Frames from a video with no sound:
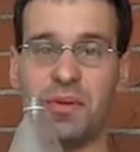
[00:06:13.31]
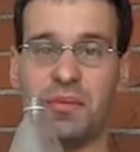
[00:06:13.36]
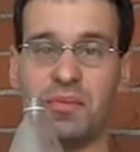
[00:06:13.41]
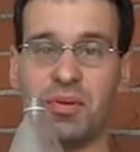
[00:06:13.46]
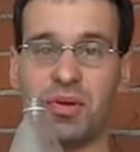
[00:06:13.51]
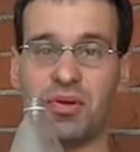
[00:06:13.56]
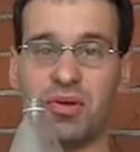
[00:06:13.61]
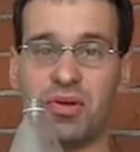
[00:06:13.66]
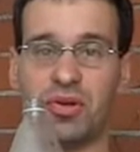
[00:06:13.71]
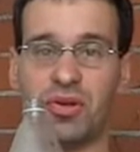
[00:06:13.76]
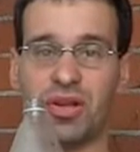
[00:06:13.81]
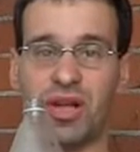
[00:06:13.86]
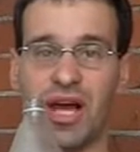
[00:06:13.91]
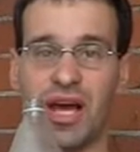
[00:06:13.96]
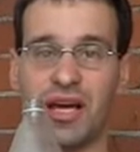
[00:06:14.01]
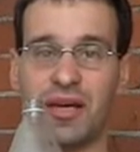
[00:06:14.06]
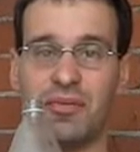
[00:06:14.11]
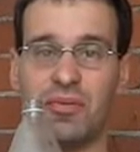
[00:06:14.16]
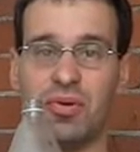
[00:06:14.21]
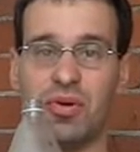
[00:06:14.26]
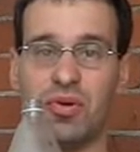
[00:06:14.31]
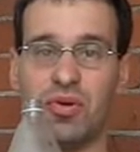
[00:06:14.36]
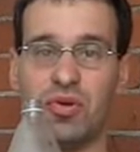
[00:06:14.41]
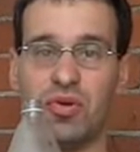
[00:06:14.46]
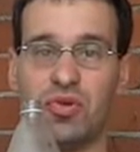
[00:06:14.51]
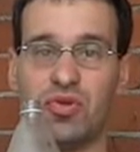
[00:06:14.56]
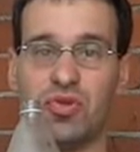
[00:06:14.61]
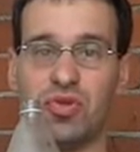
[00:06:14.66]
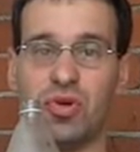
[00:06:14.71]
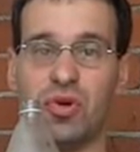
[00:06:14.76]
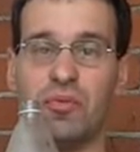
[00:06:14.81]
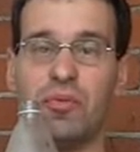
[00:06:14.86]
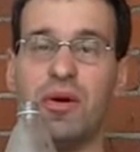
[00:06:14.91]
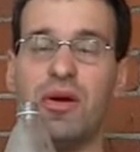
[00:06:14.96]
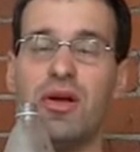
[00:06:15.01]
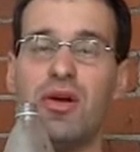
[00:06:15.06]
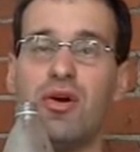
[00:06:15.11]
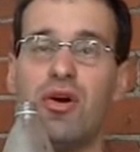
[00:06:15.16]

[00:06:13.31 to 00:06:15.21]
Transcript: People don't like me on YouTube.